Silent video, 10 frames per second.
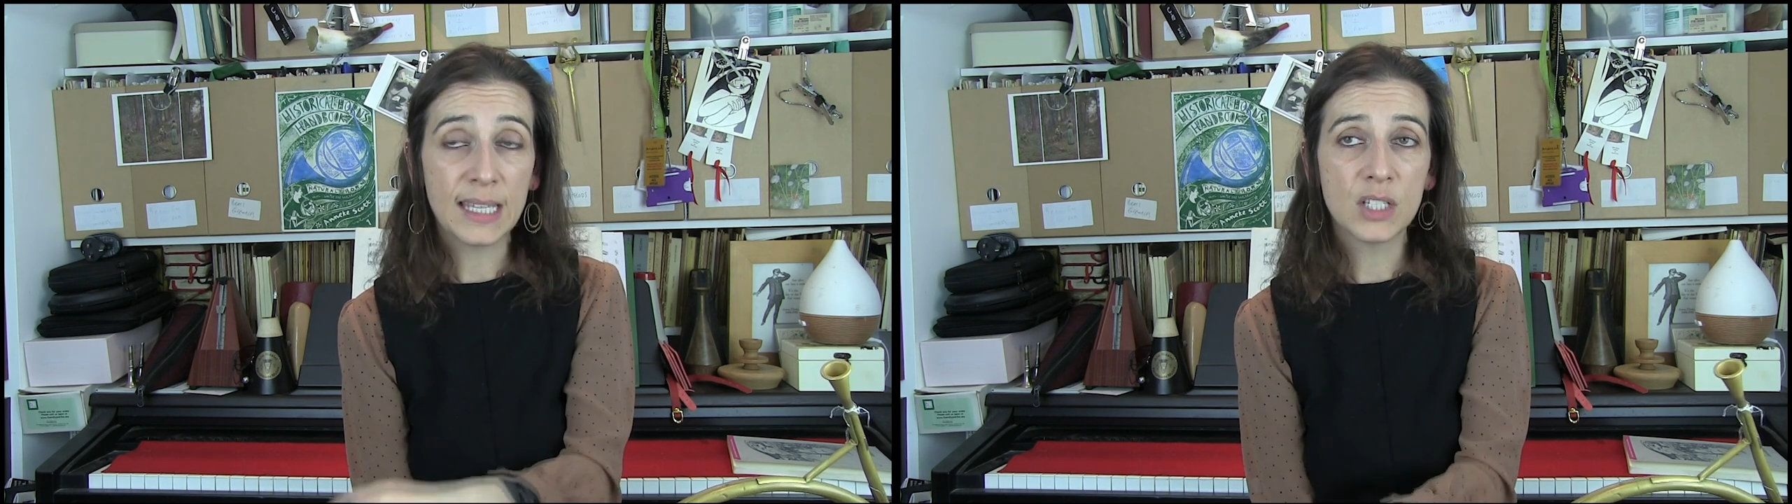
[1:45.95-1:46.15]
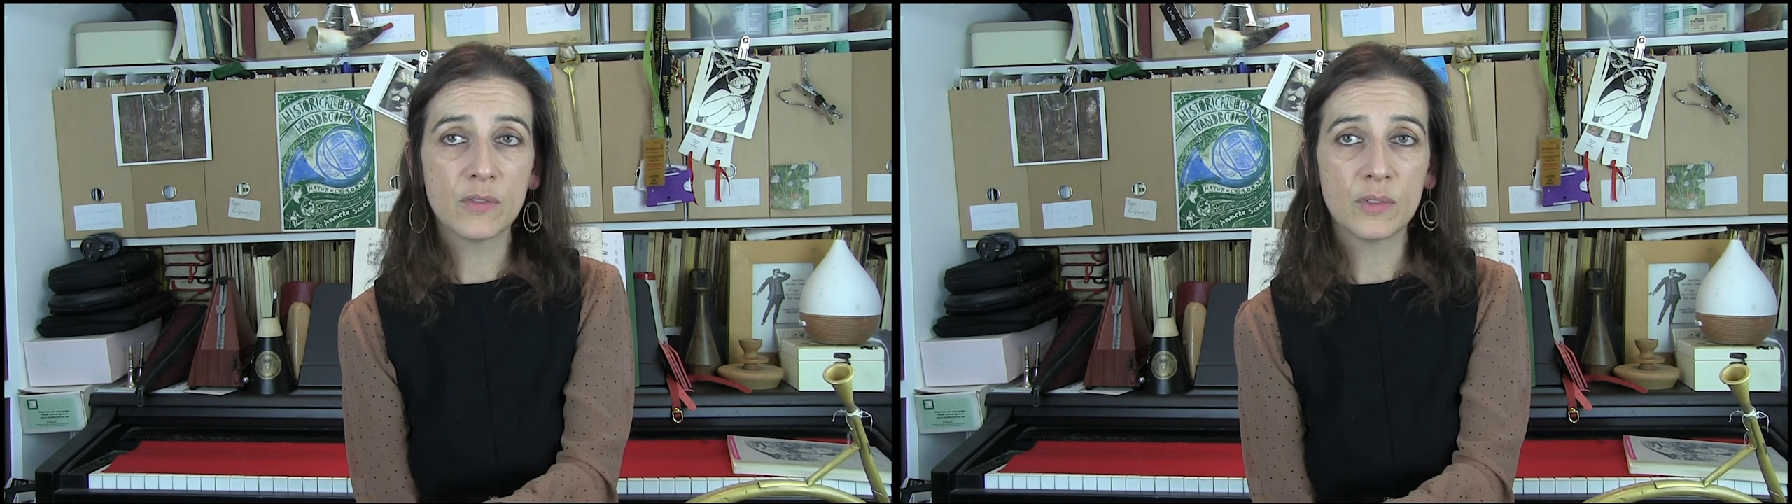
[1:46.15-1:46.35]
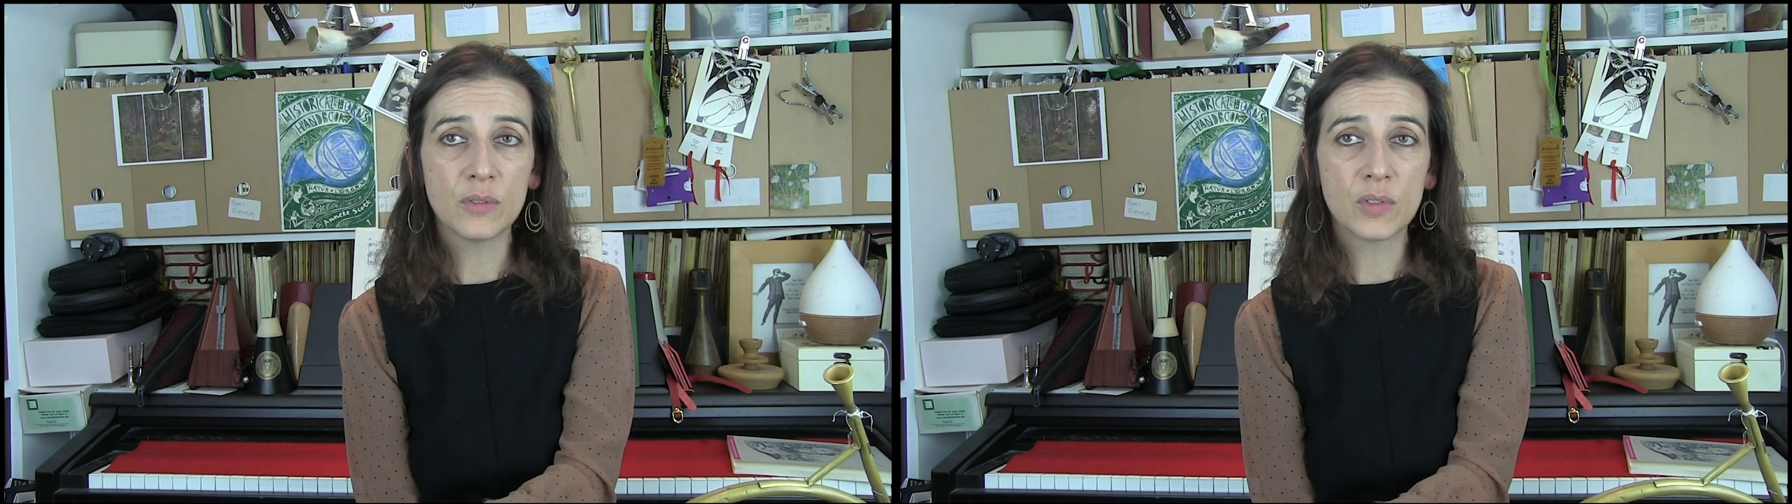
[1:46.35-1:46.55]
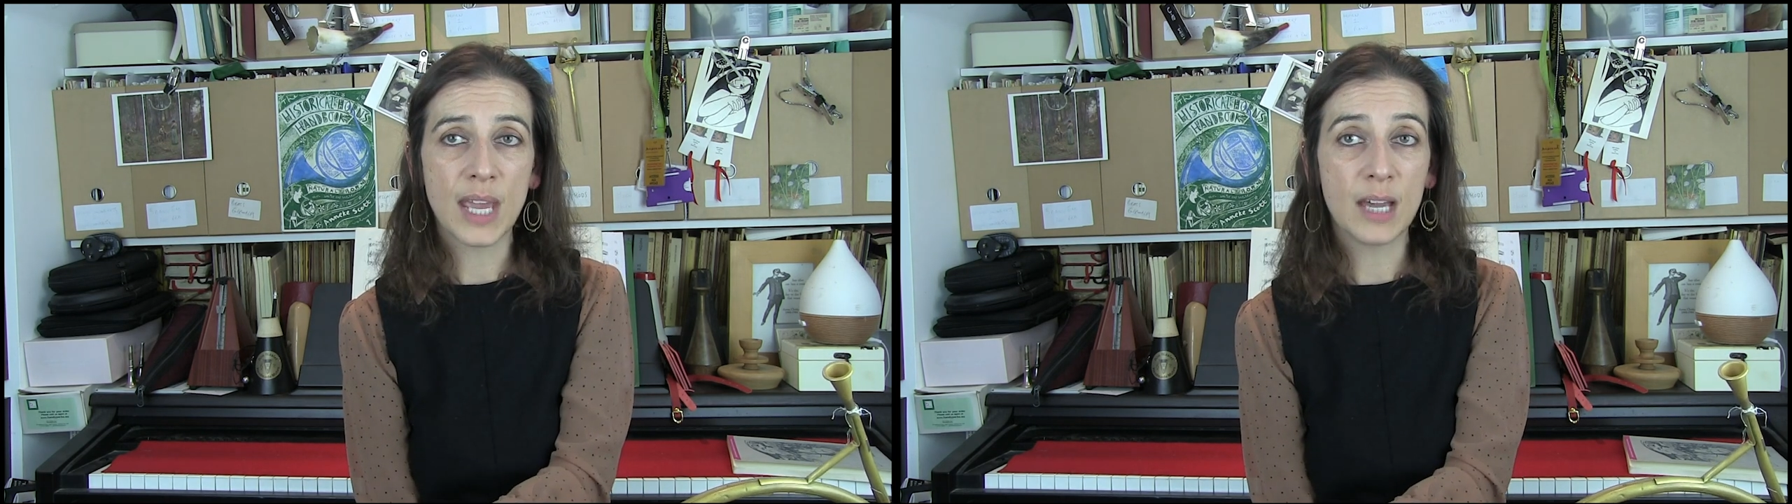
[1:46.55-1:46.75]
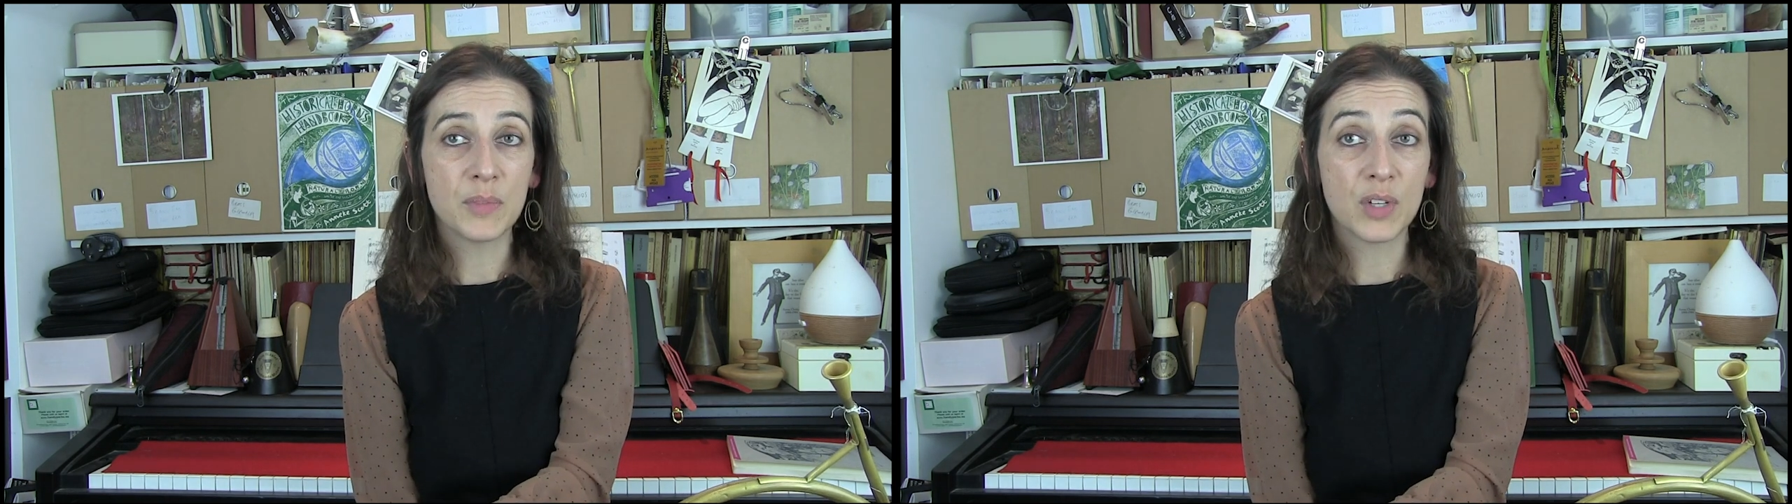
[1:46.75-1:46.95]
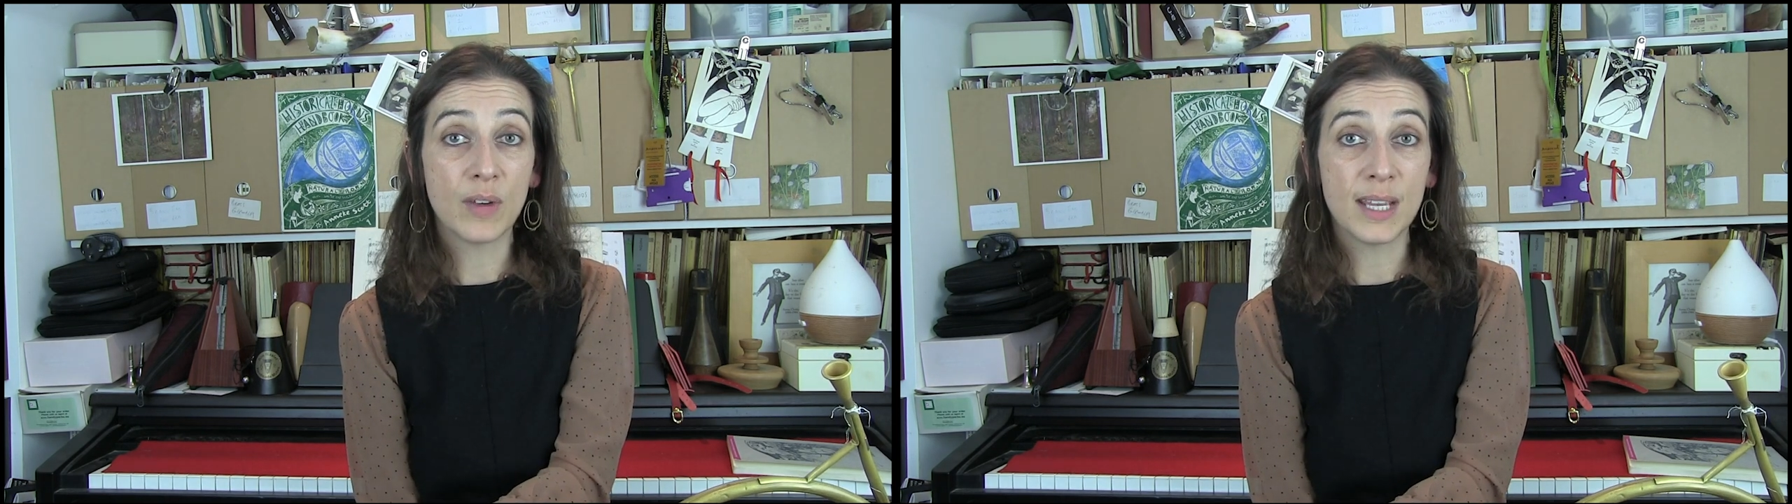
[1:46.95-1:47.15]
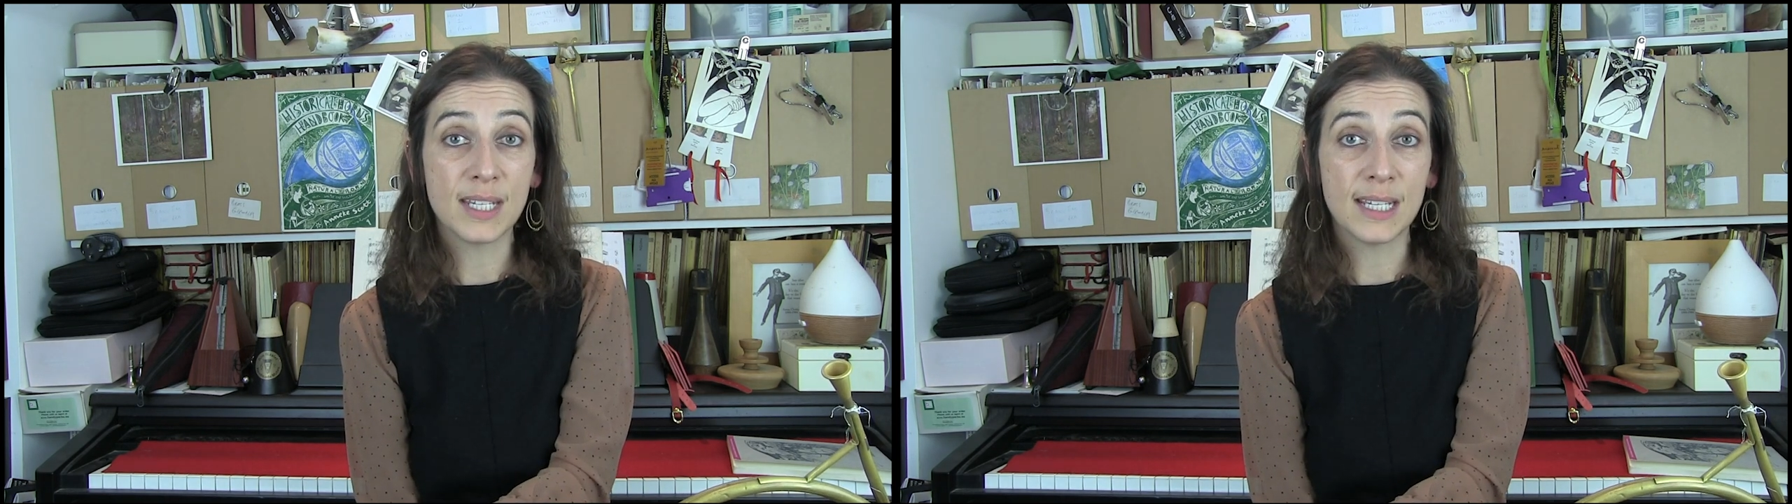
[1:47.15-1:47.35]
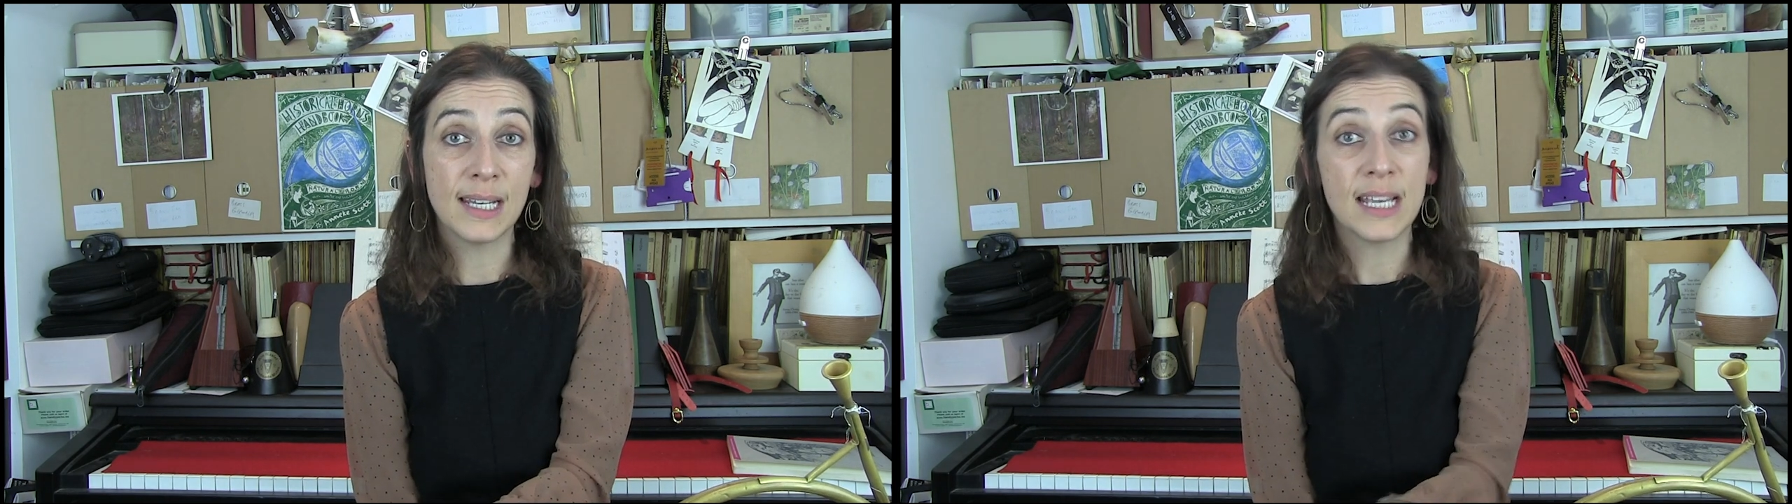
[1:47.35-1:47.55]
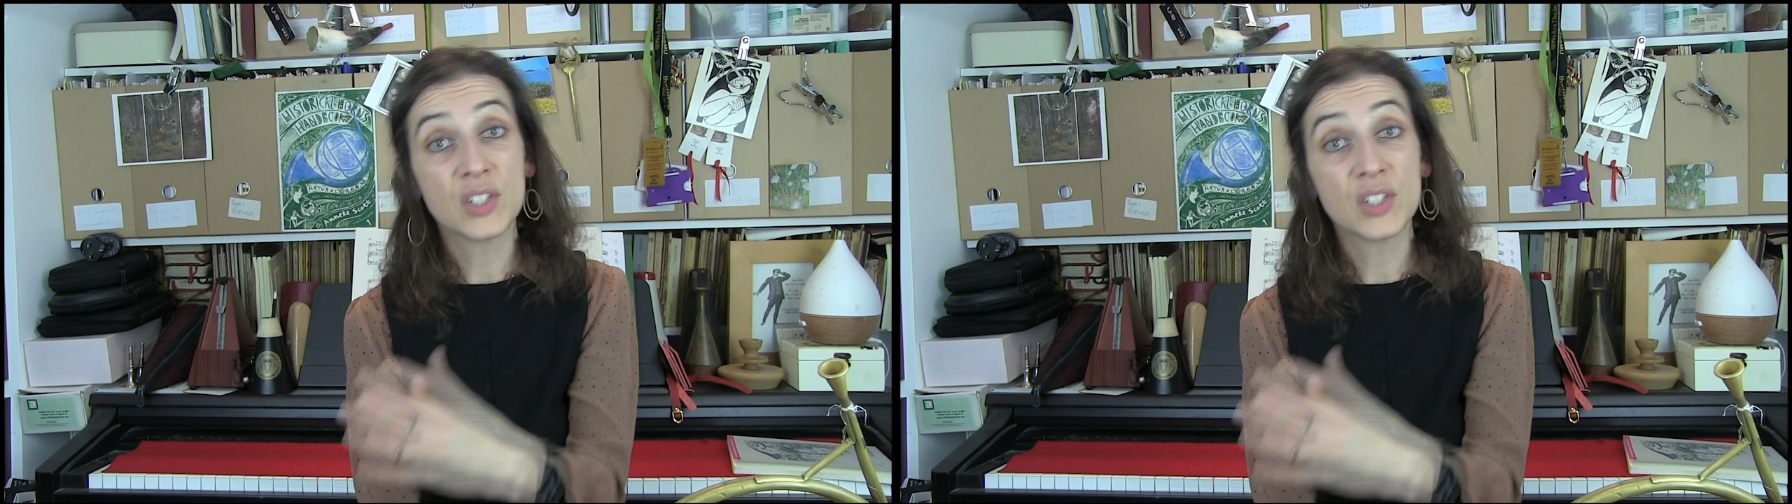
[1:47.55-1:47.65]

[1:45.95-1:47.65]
intervals helps a great deal,